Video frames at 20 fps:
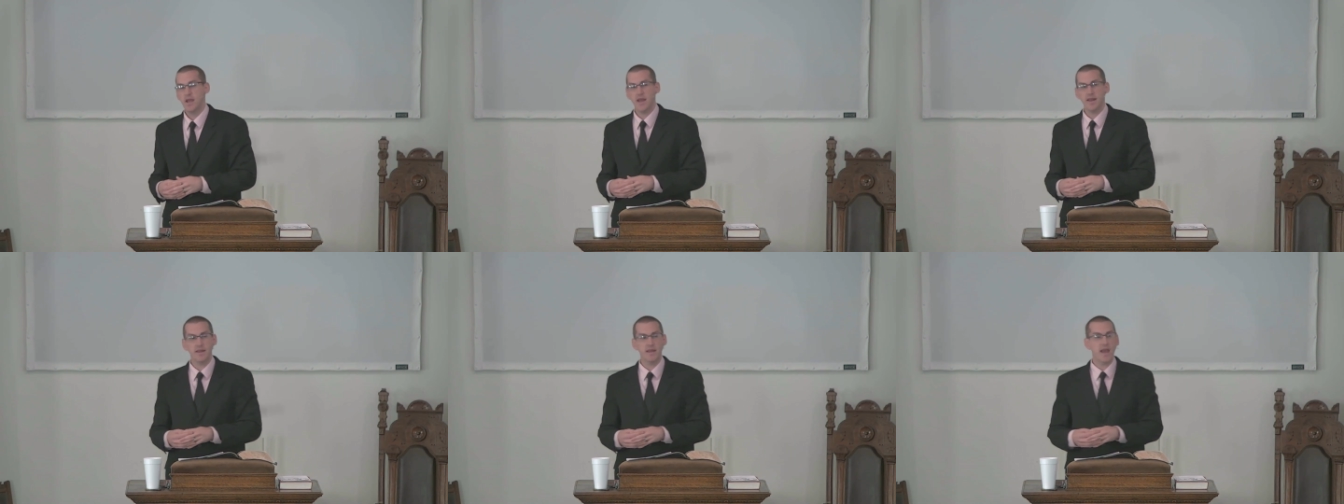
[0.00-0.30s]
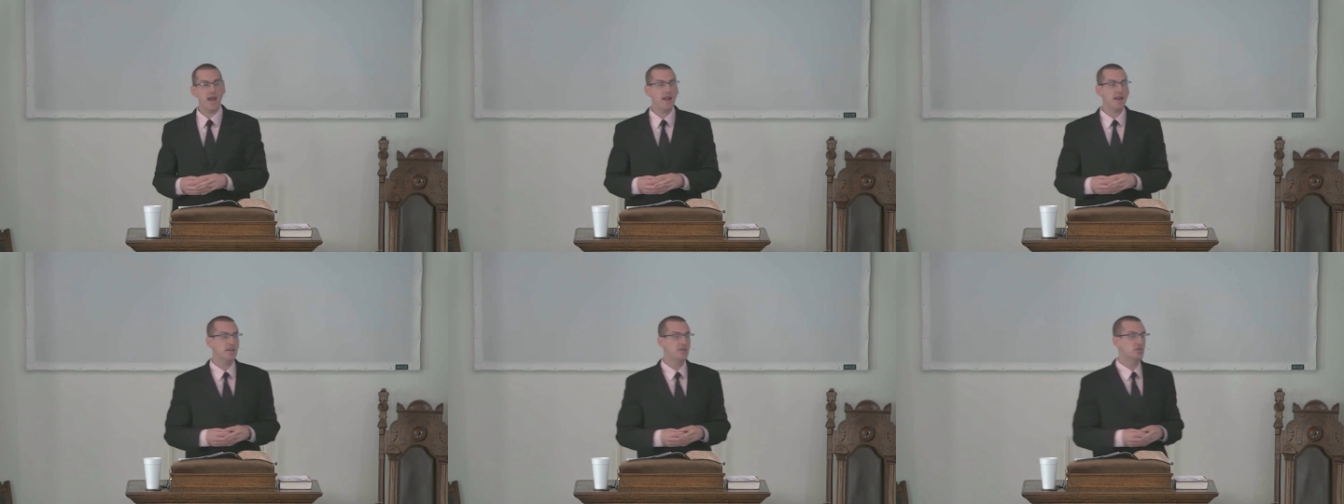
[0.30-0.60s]
And
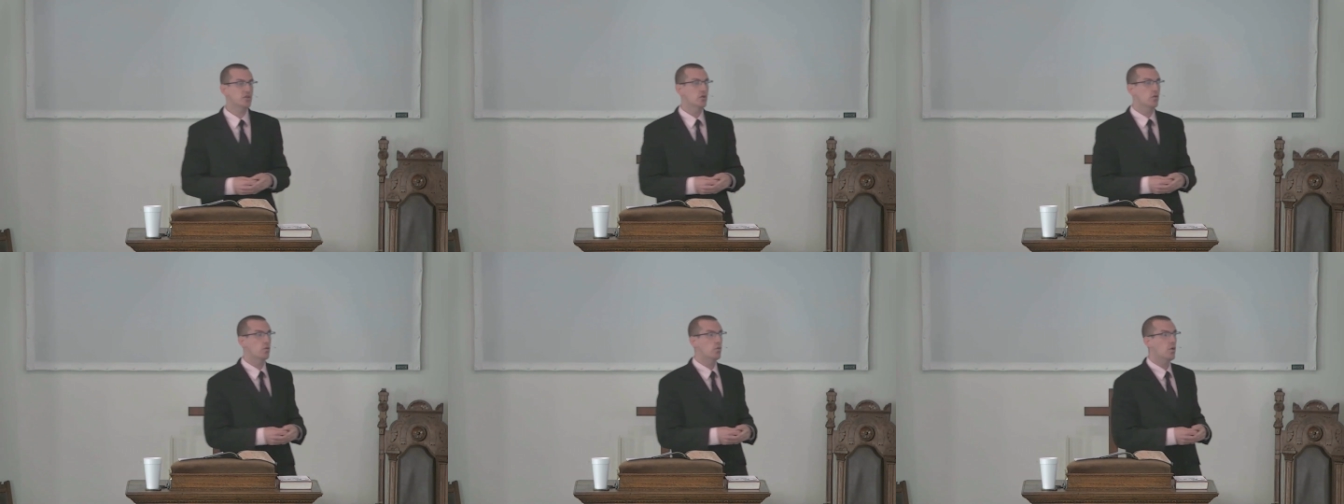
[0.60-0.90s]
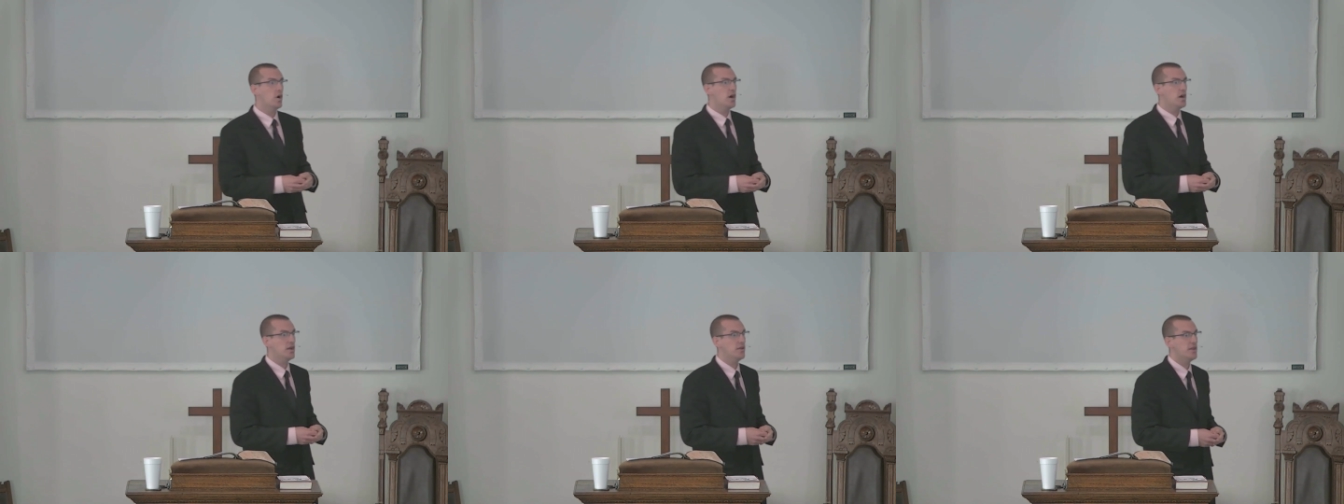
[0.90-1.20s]
yet it's the
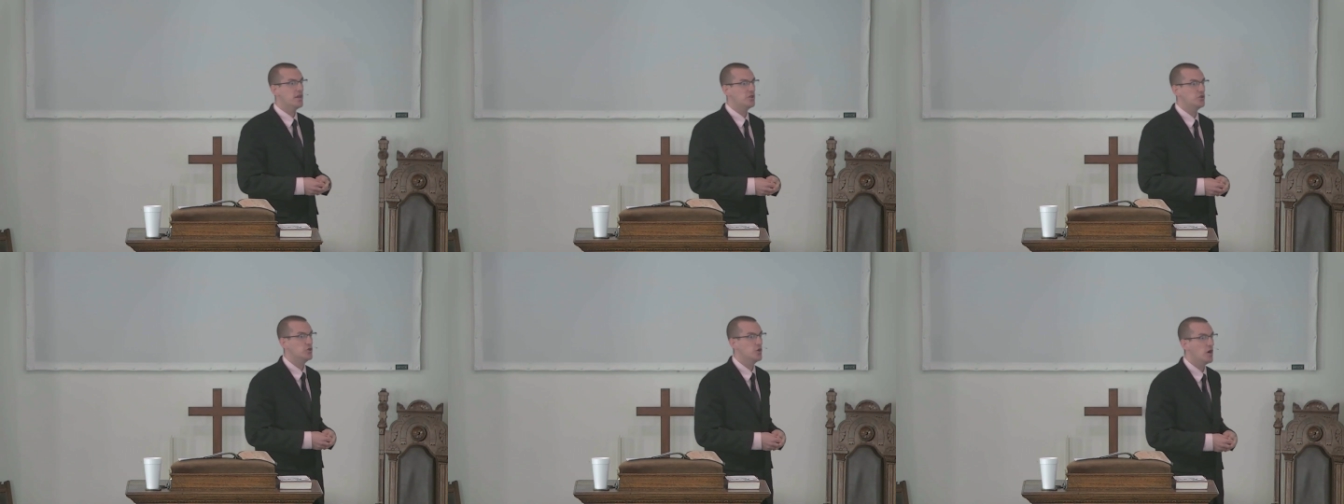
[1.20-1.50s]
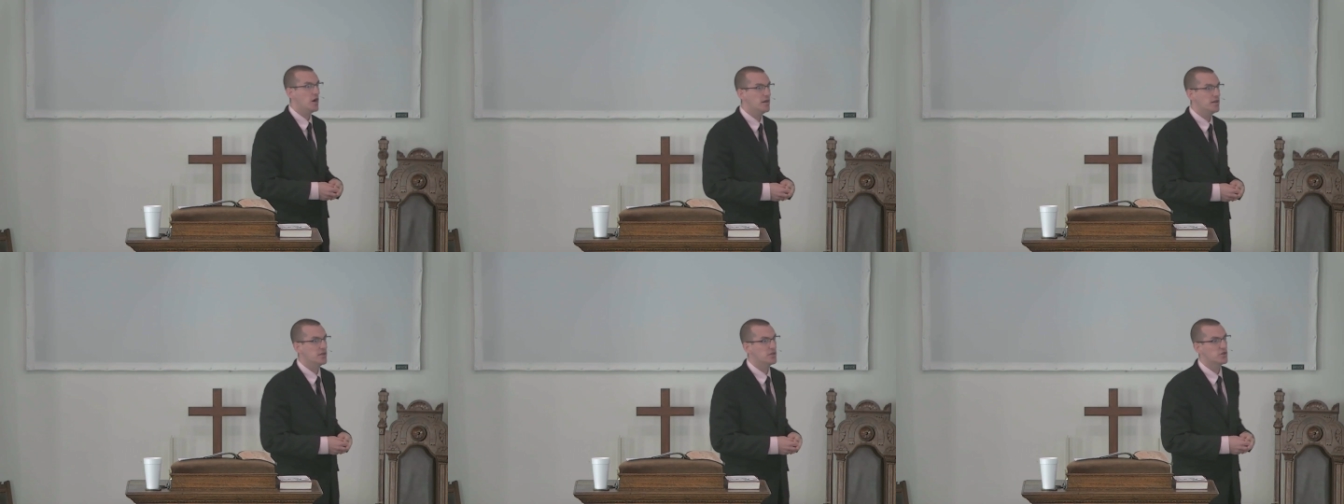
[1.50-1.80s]
one that
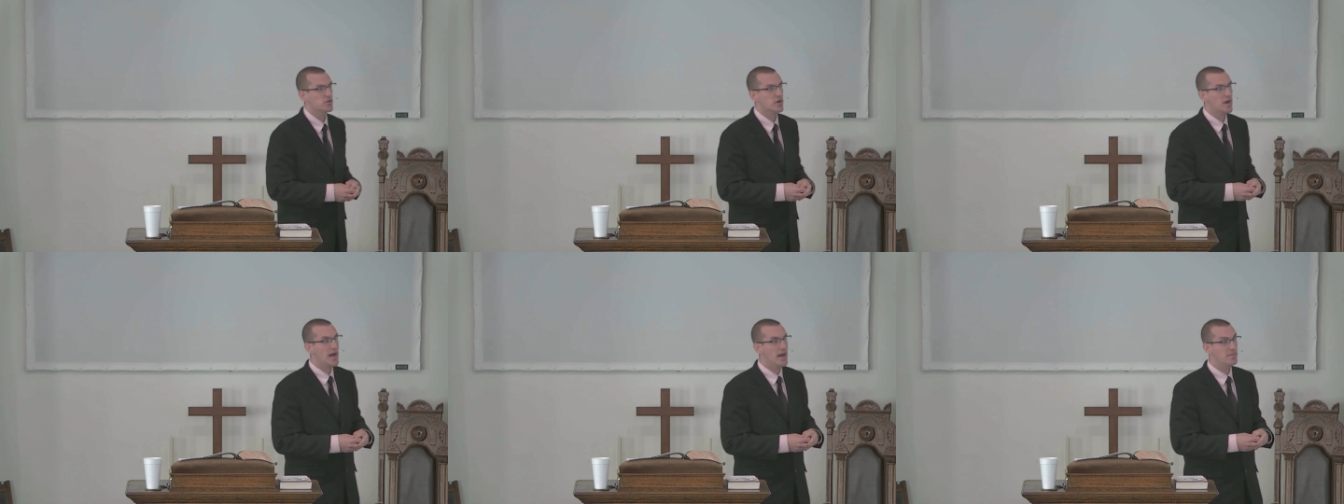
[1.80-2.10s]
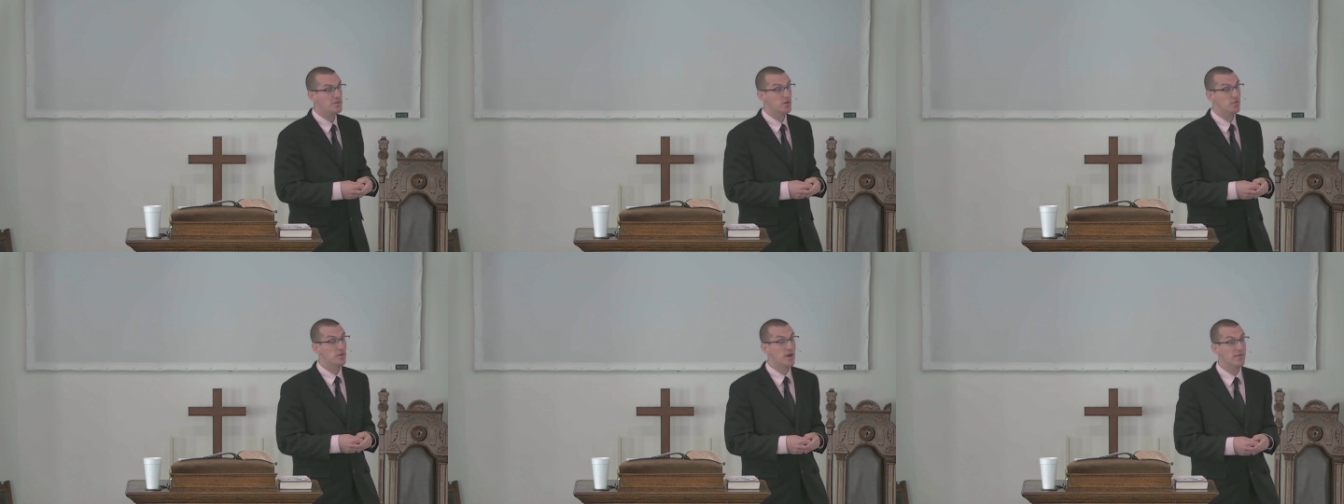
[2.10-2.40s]
John
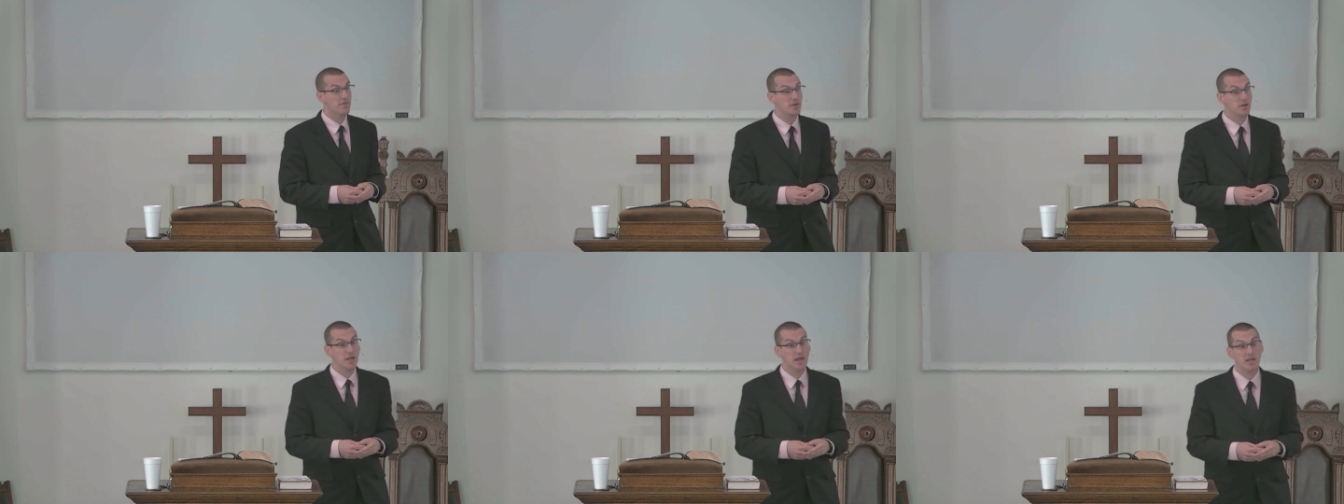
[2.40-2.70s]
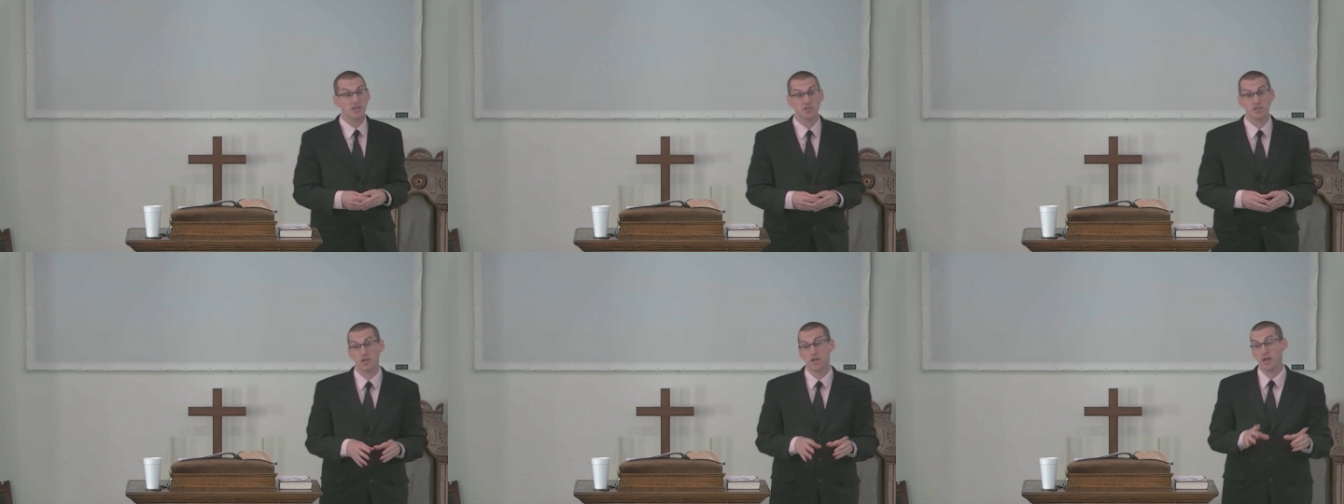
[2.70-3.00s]
describes in
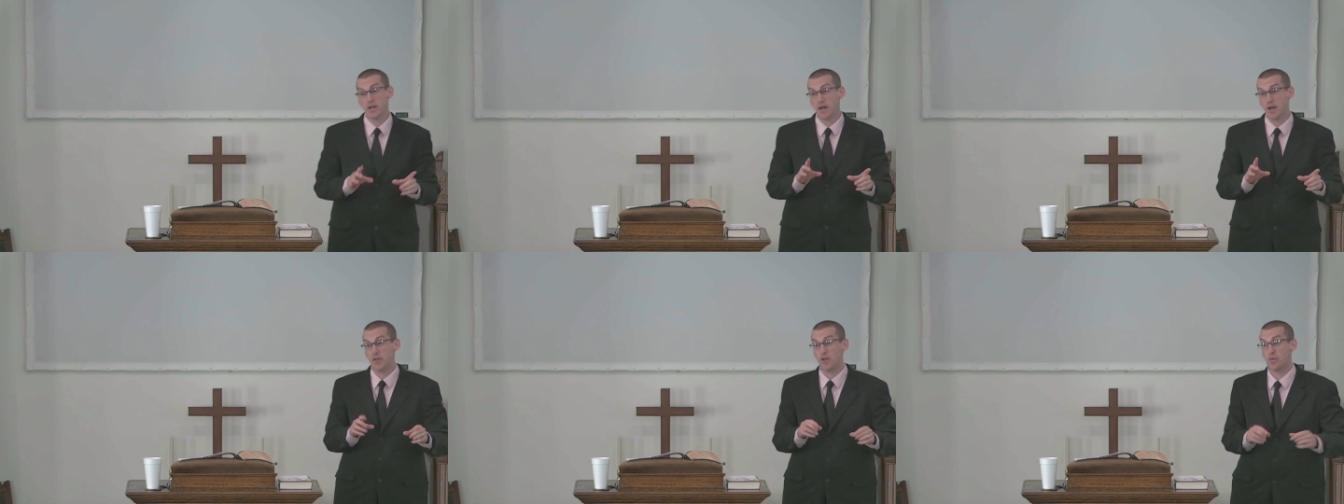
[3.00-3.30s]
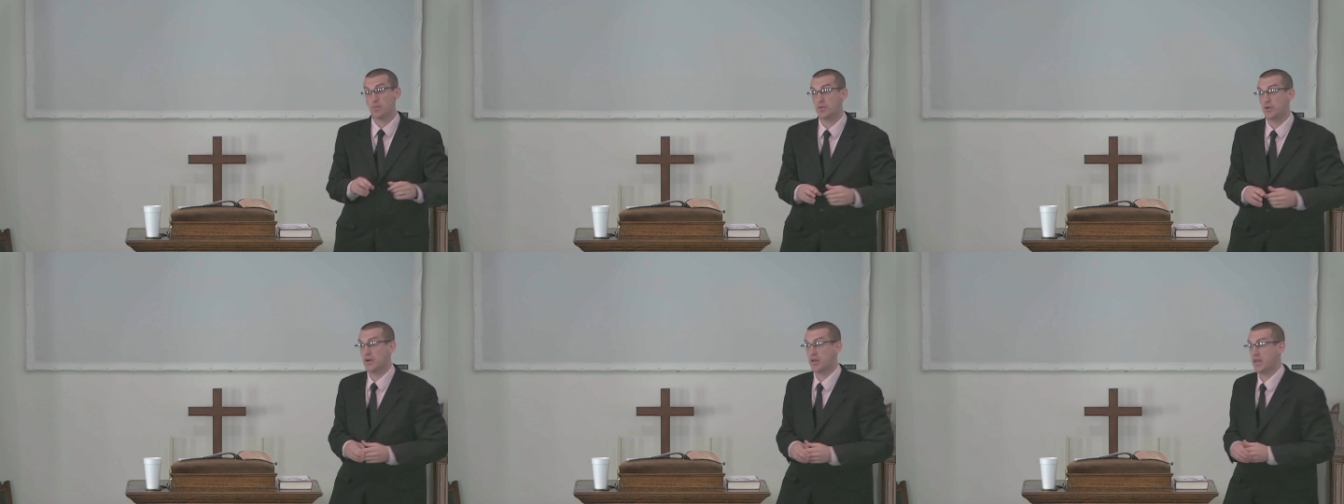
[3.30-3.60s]
Revelation, another